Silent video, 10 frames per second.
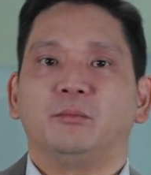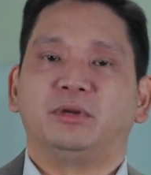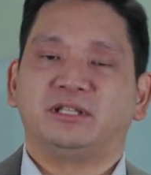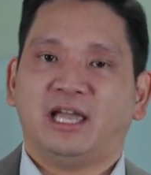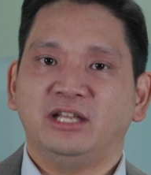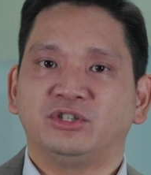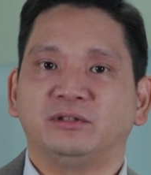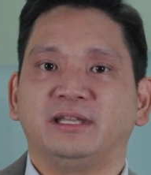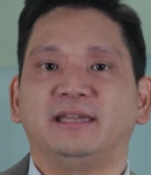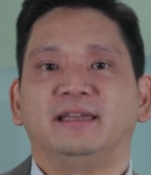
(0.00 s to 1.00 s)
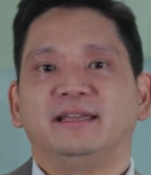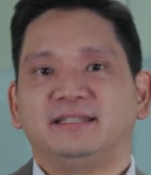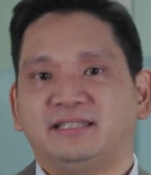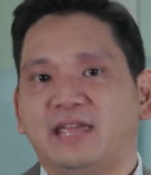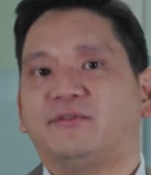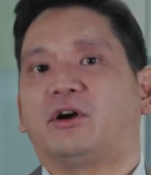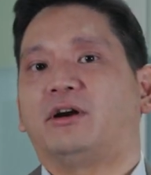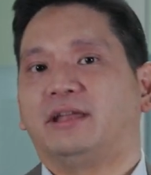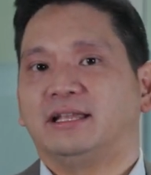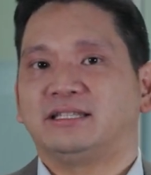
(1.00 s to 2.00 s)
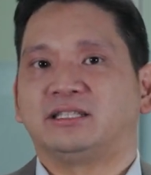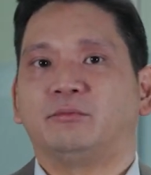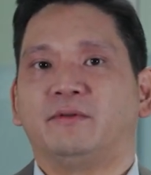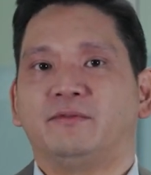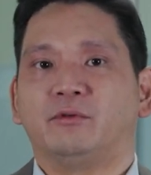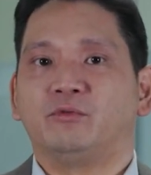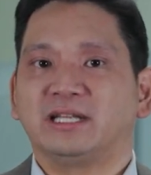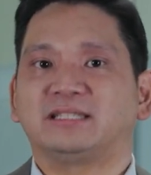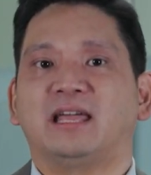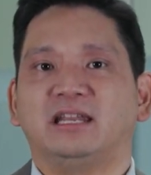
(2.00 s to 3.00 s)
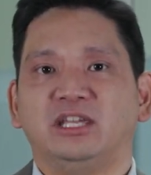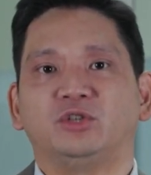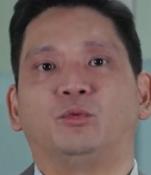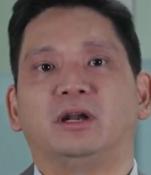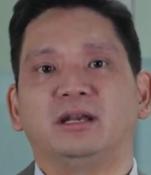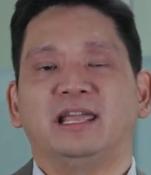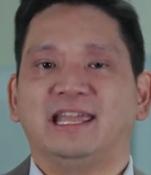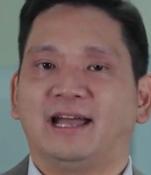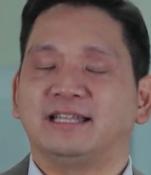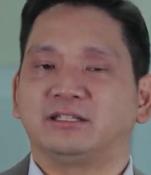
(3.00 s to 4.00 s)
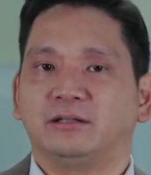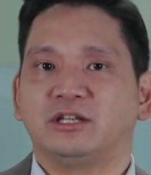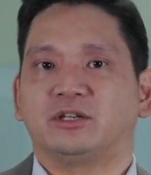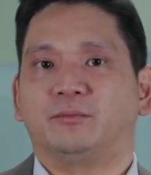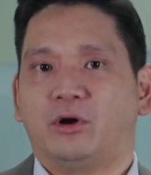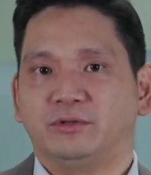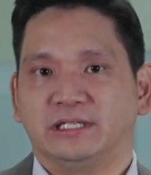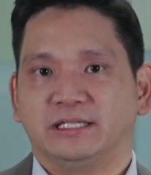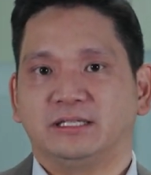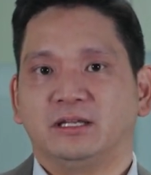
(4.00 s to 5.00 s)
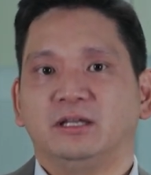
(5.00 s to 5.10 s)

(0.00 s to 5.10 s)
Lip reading: potentially safeguard against some of the risks that each one in isolation poses.